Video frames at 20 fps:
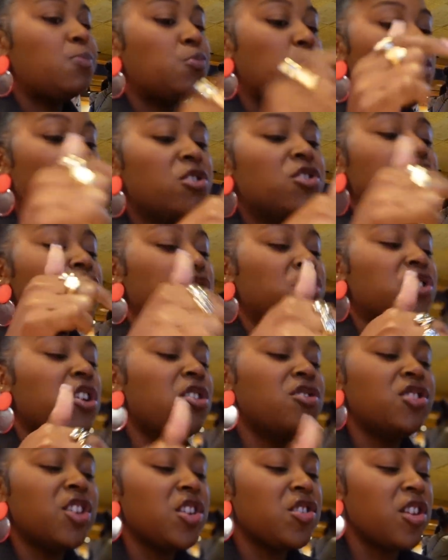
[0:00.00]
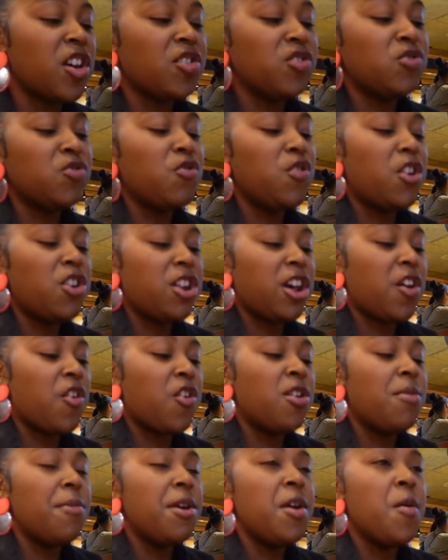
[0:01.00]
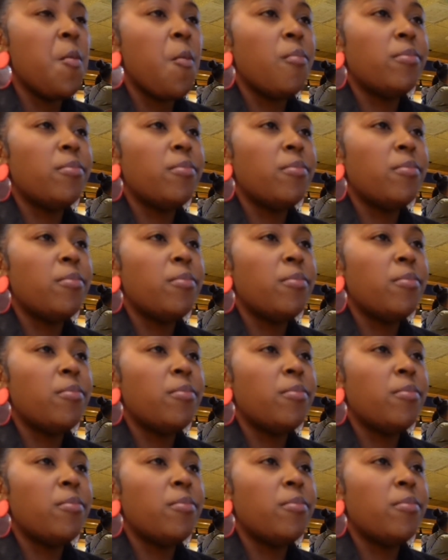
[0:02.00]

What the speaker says: What does the sauce taste like to you on the meat?